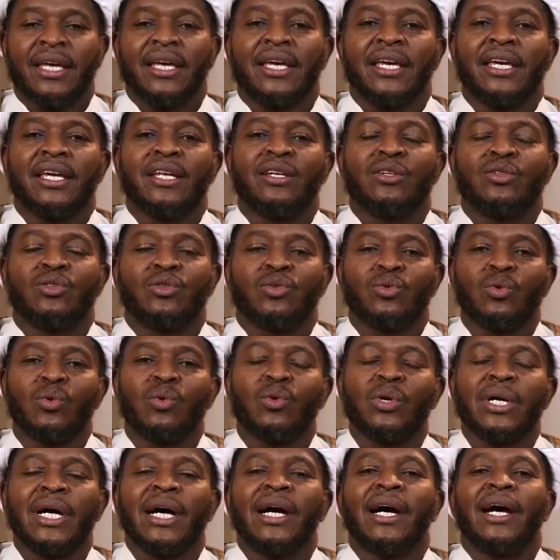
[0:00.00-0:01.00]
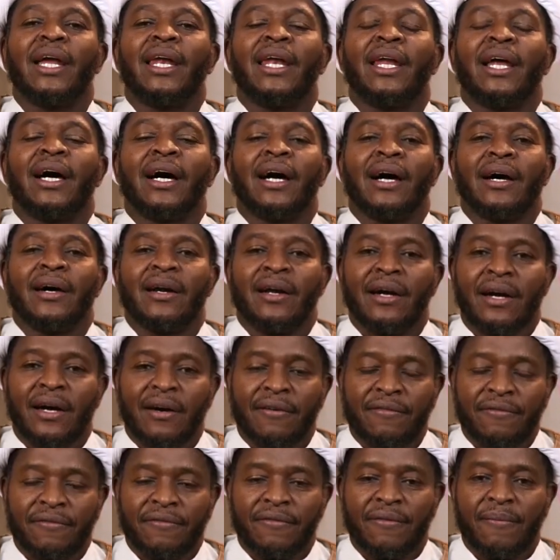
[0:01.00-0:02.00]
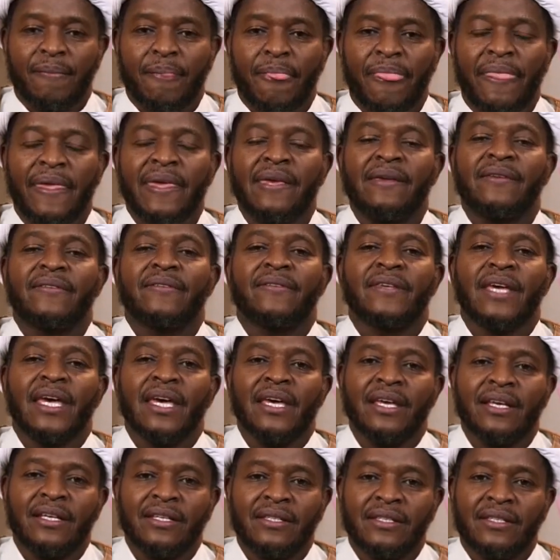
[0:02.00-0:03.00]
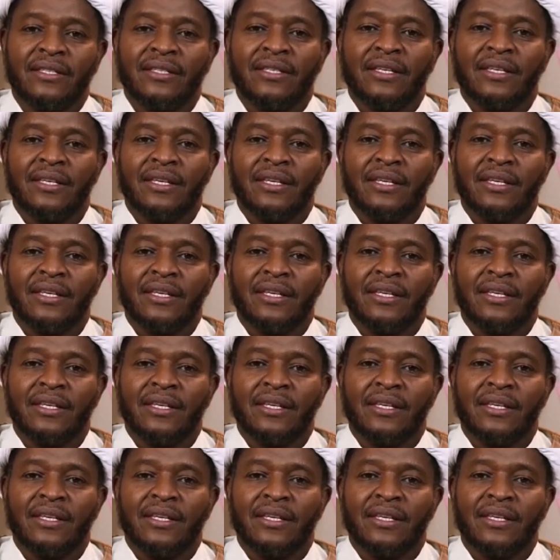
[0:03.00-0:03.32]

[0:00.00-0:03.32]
in Surah Al-A'raf, He says,